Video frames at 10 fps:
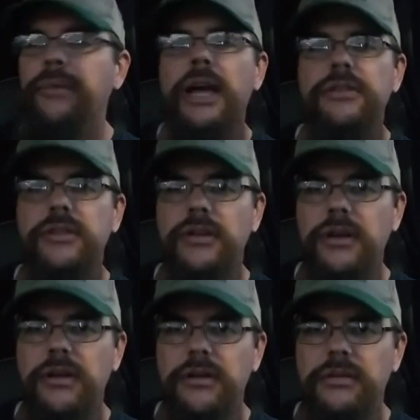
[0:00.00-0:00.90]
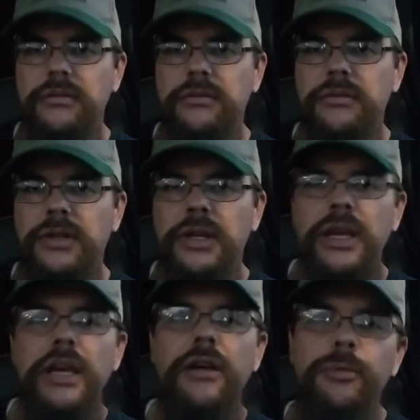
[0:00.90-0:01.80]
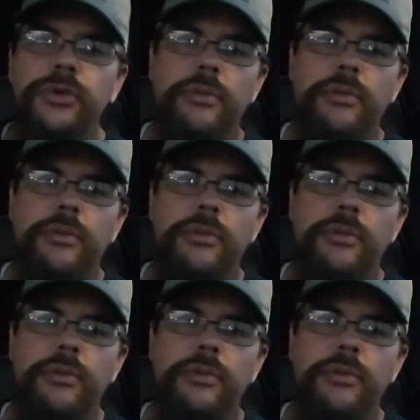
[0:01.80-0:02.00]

Pass it along. Help